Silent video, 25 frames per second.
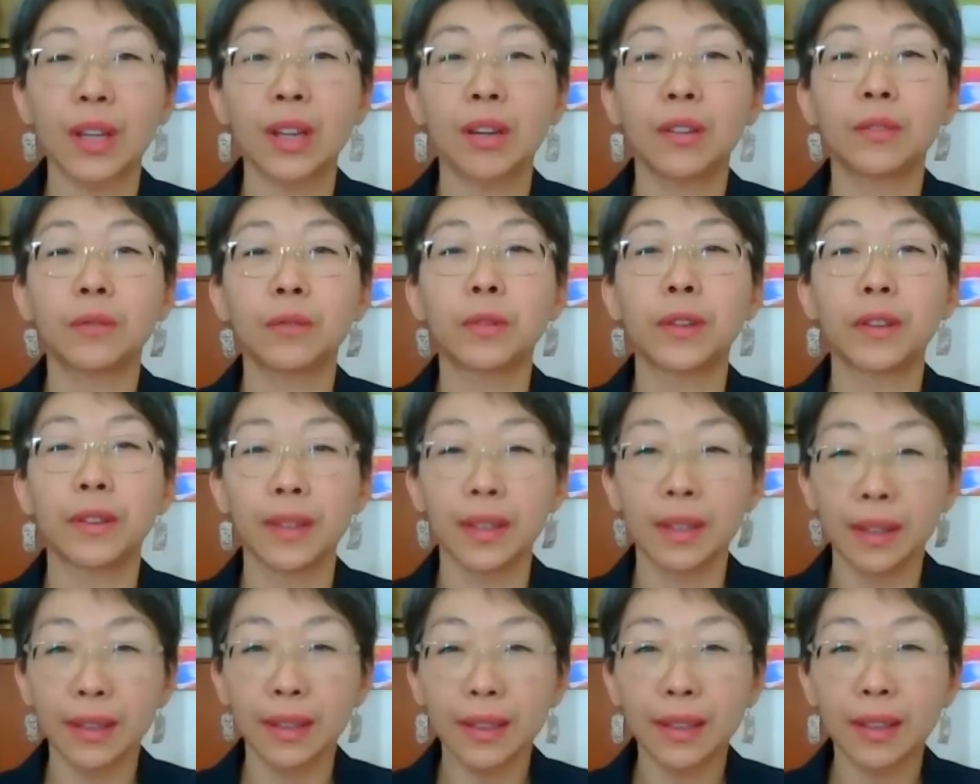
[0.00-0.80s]

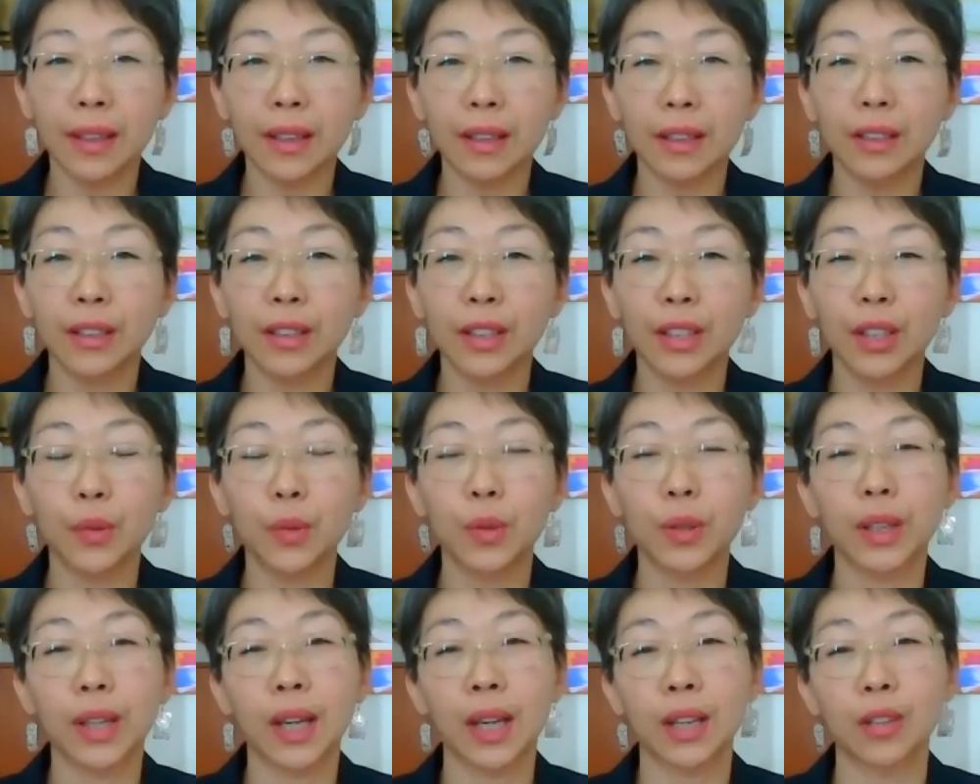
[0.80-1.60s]
Within the year, they
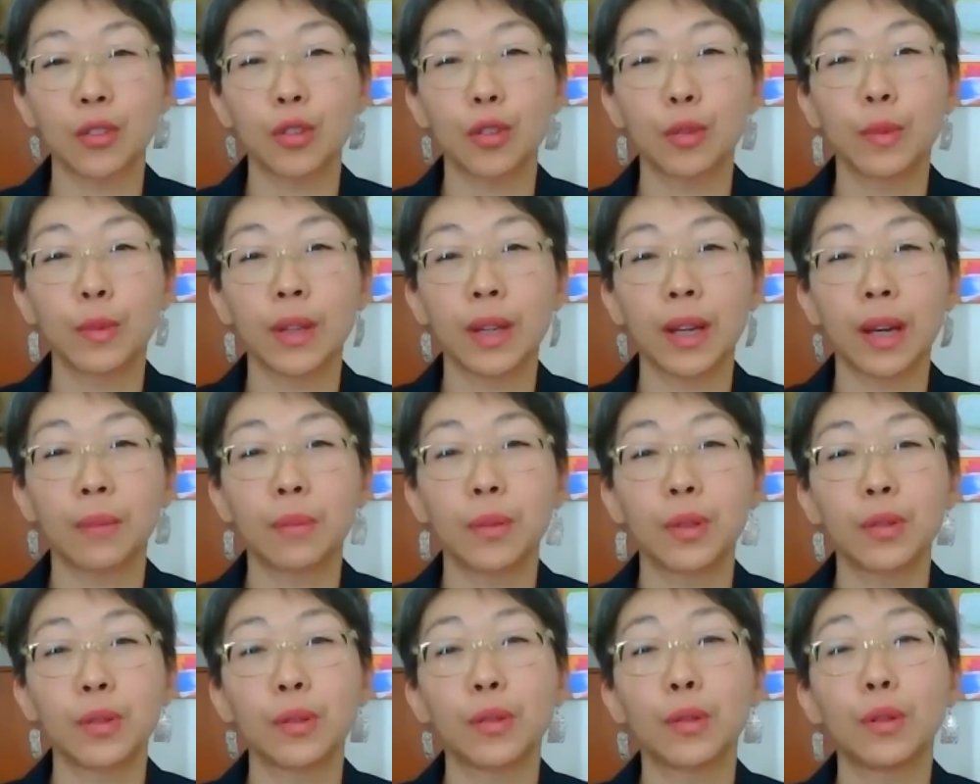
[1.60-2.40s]
would contribute up
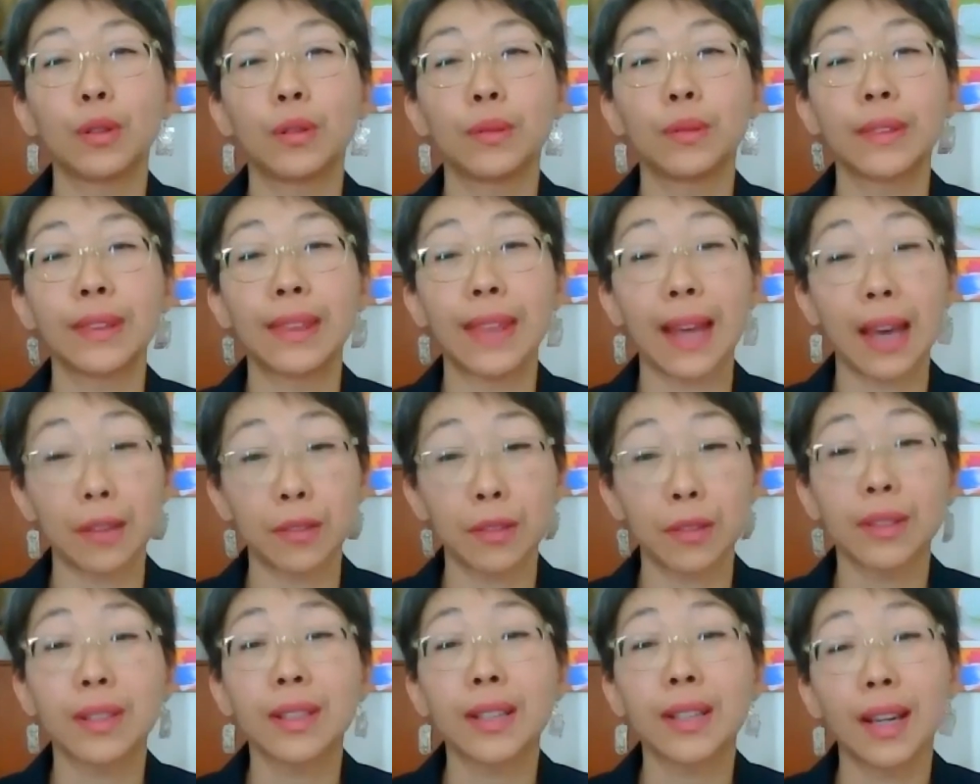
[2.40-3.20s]
to
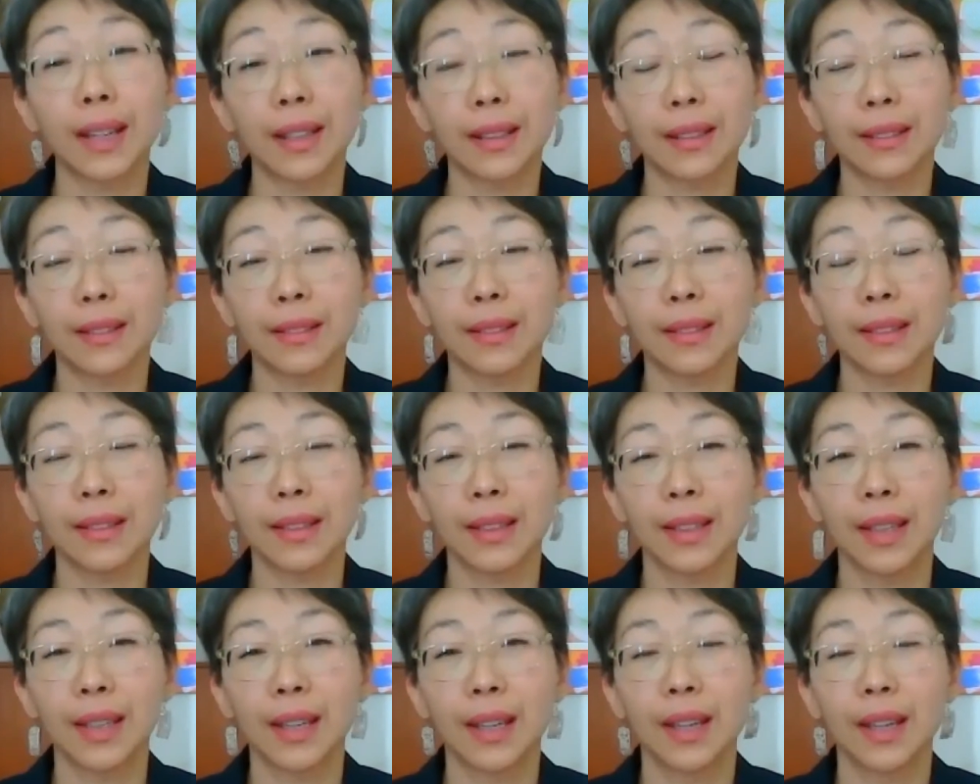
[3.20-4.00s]
1,000 titles.
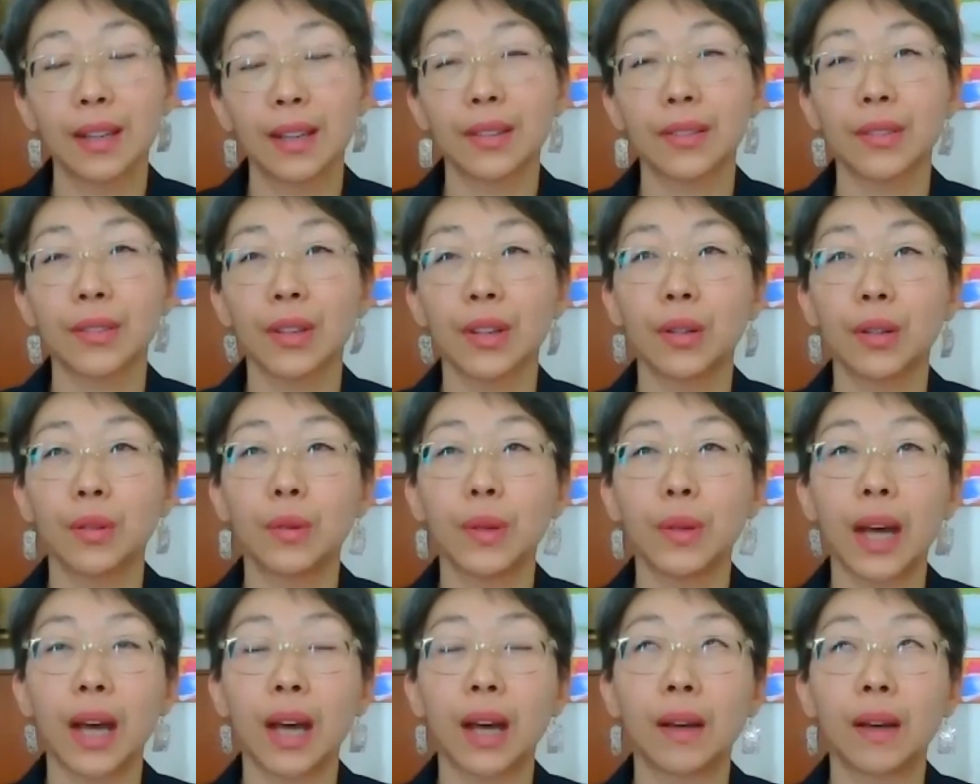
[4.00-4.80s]
So
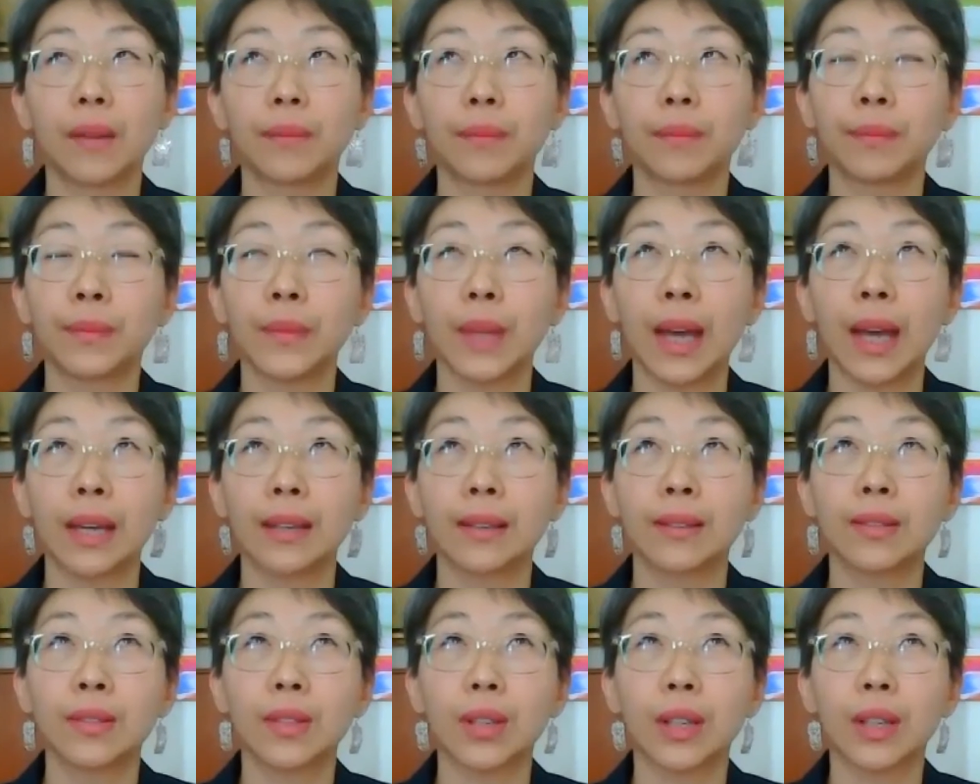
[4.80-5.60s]
I
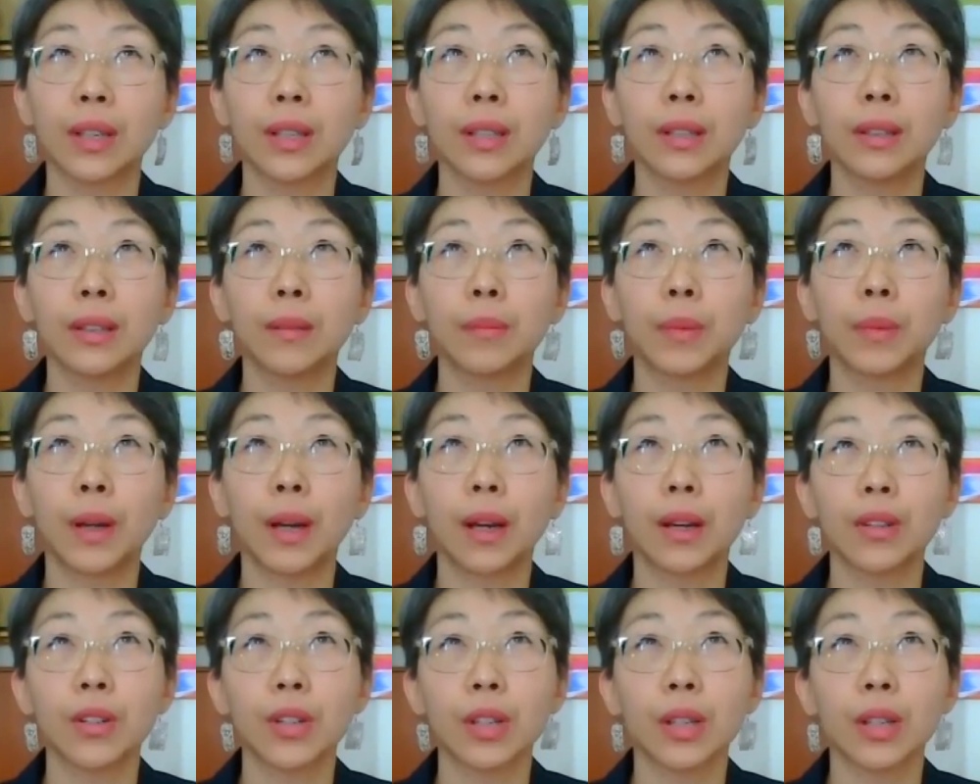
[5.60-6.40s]
started the
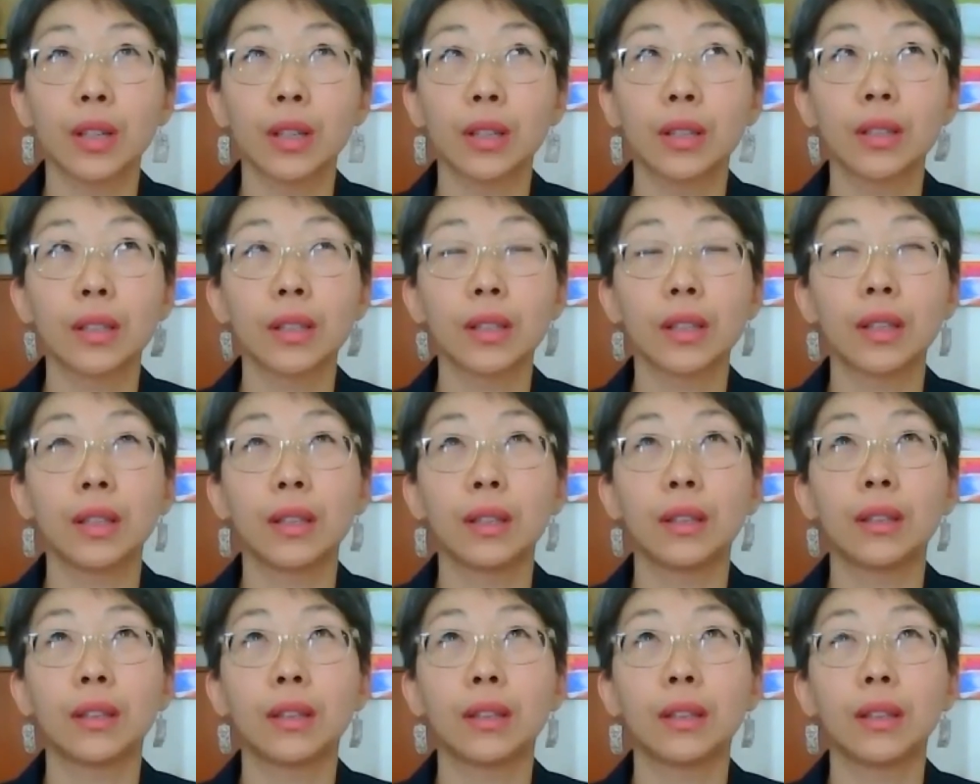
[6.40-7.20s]
project
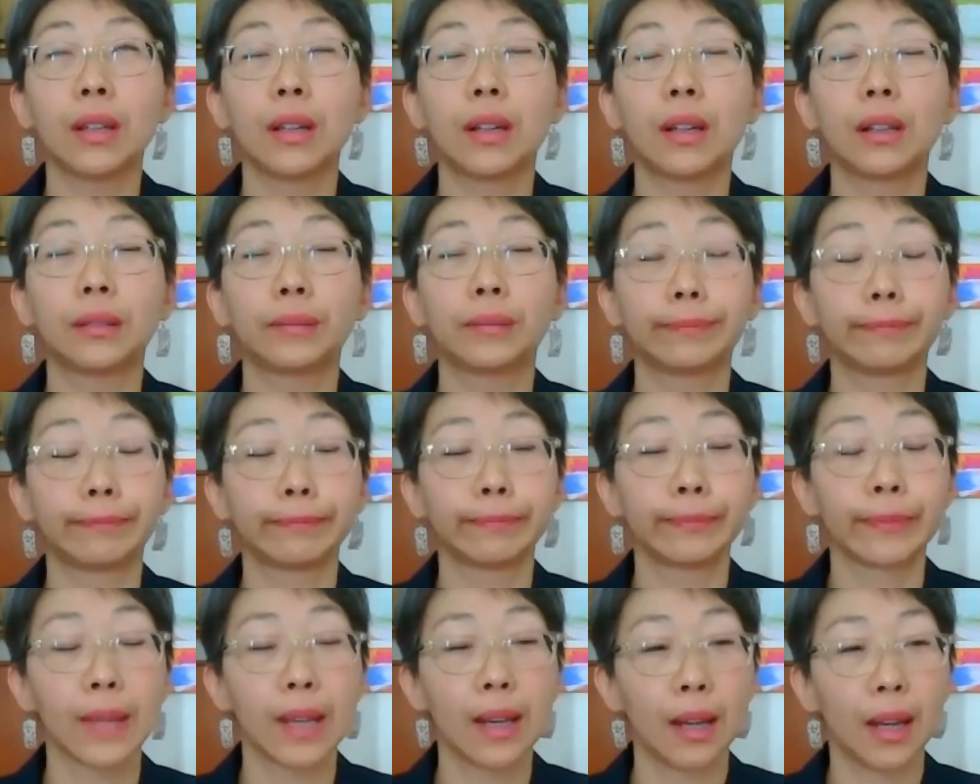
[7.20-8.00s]
in,
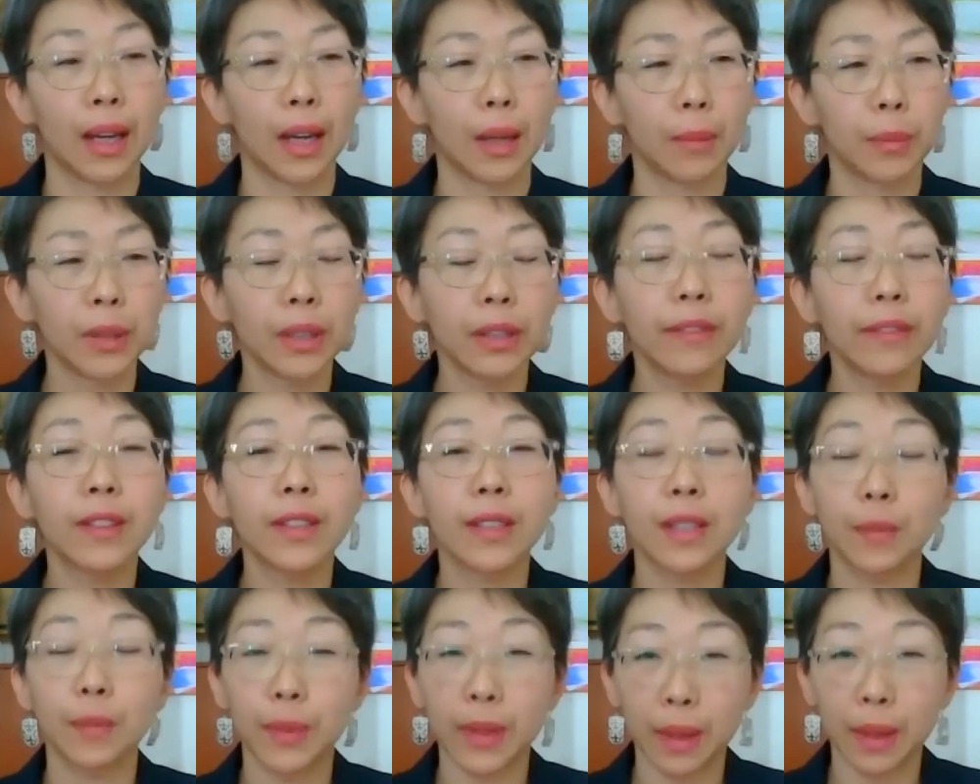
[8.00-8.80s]
I believe in
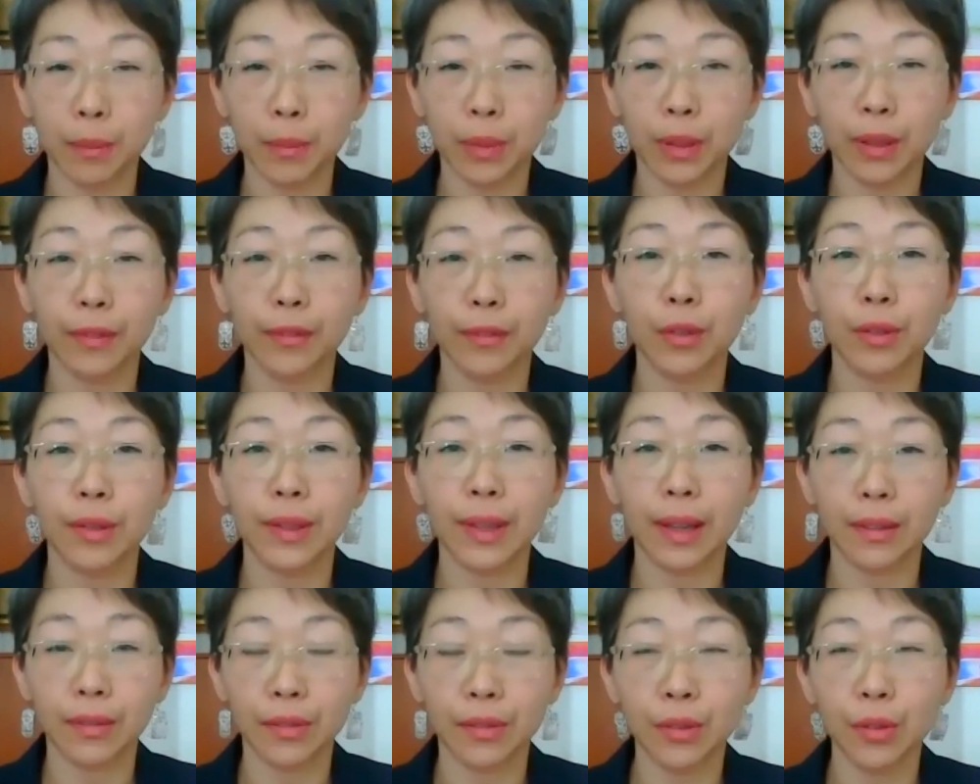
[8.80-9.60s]
September of
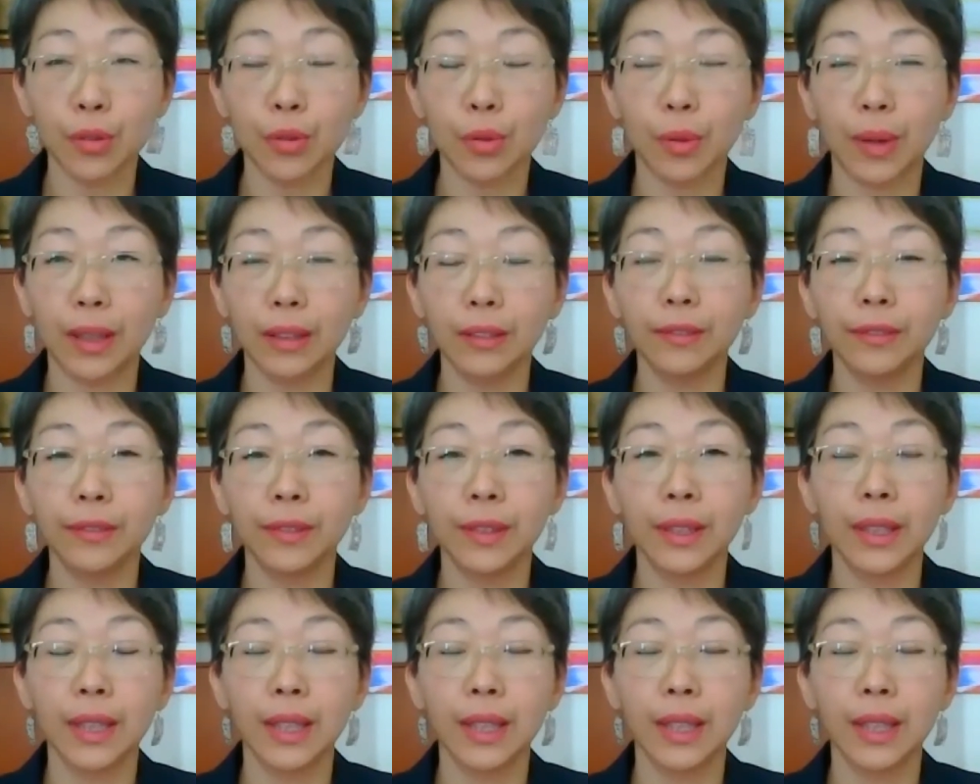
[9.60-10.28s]
2012.